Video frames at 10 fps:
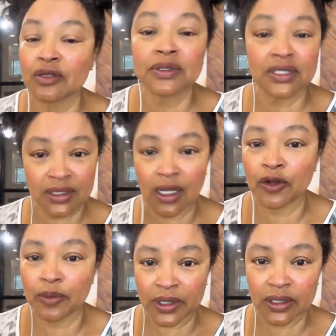turn them into
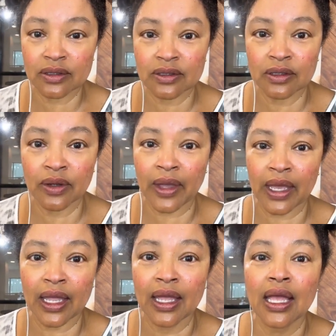dollar bills.
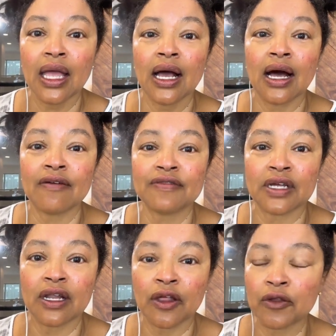Okay,
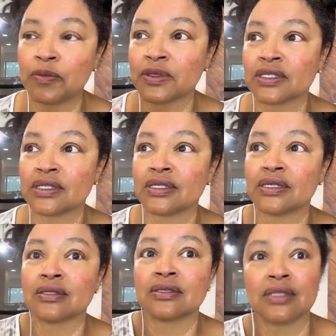I've done other
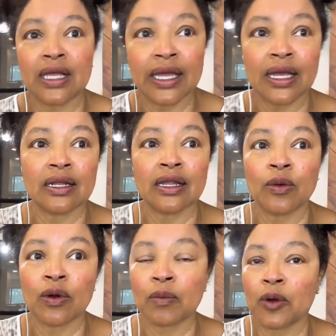businesses
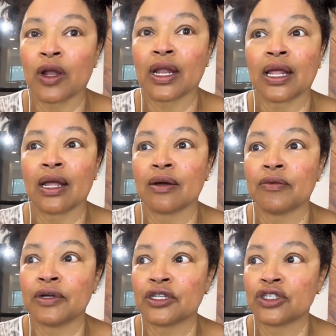like network
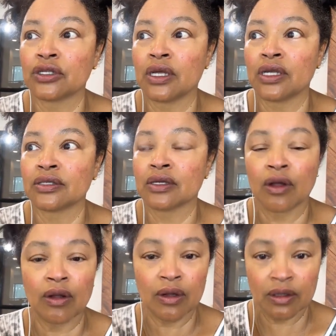marketing, which
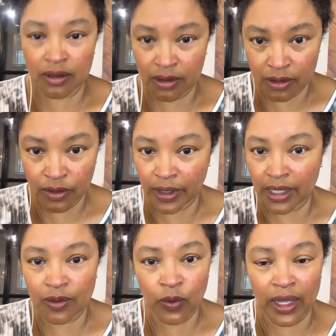is a
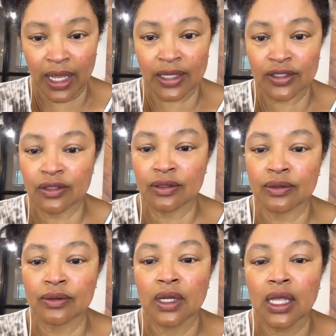great way
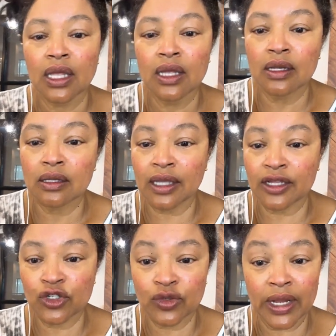to
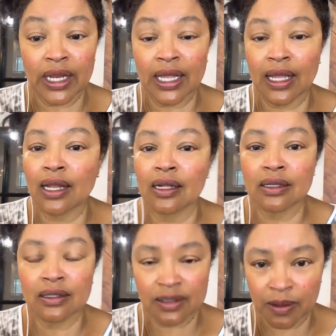get training,
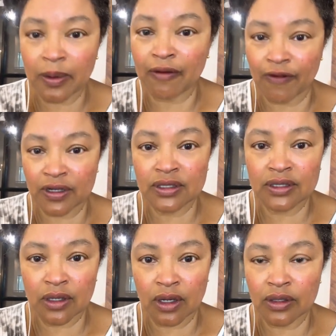and some of my
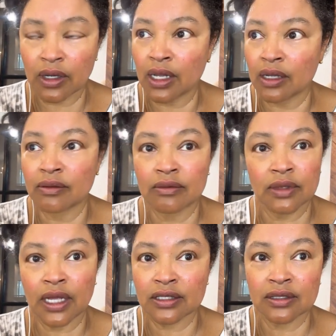friends are
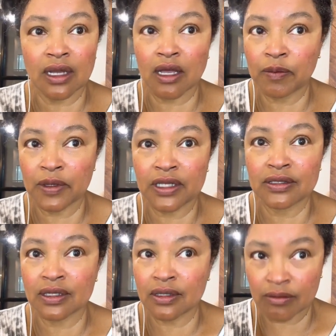in excellent
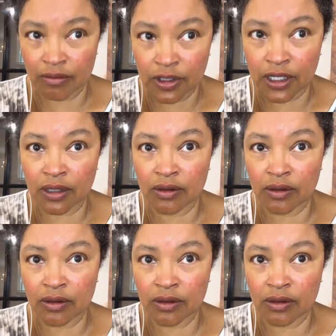companies that